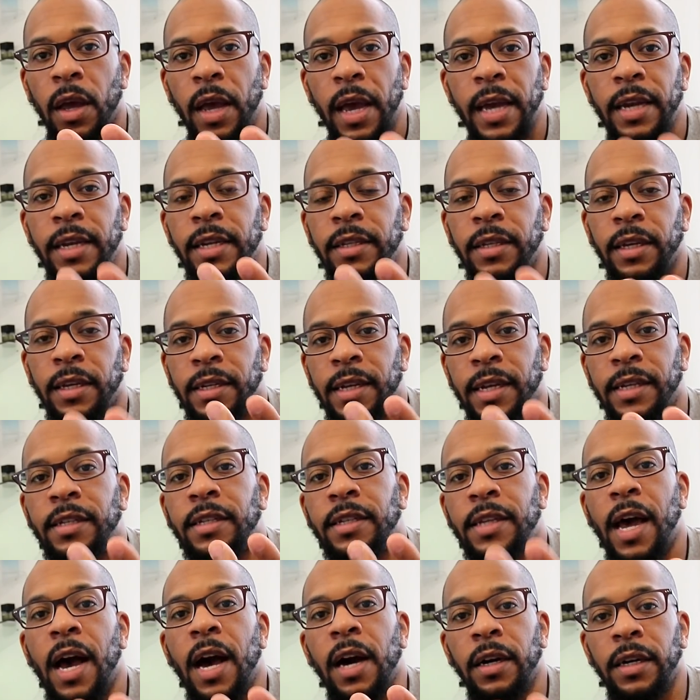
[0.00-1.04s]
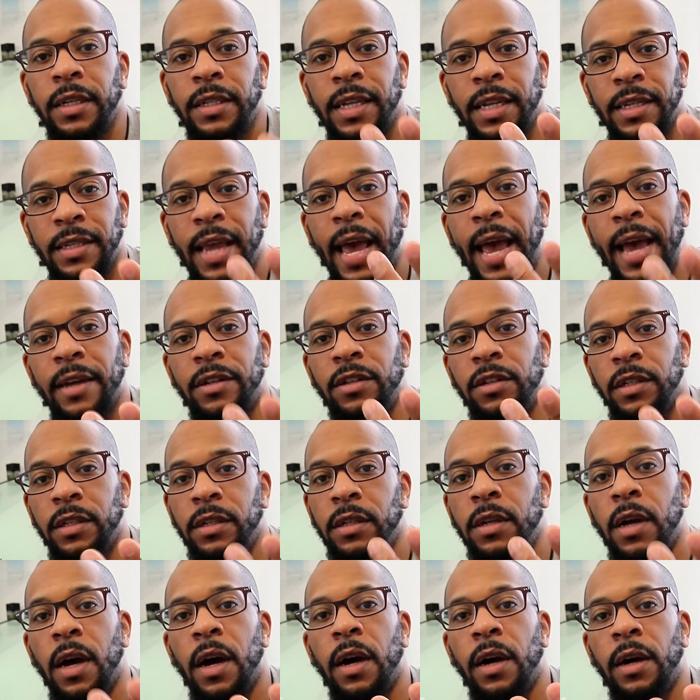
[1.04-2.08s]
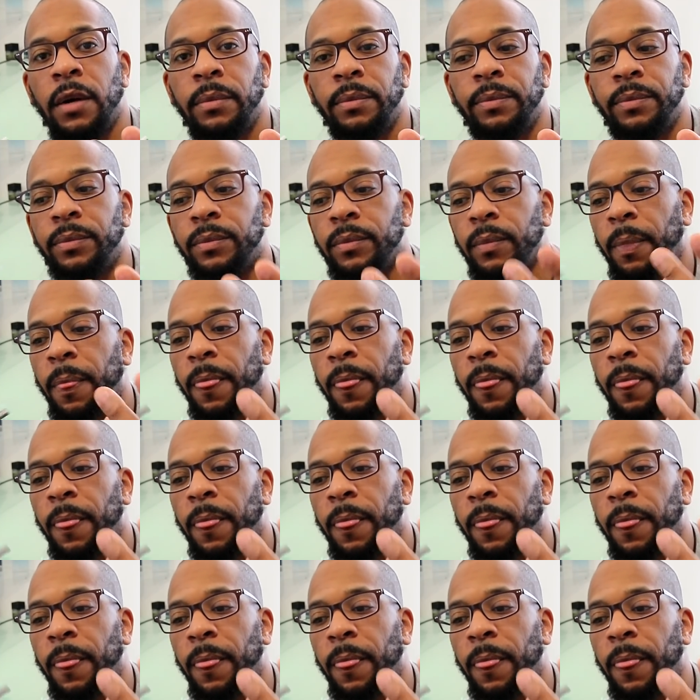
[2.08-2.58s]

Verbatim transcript: anything that's solid that's actually um,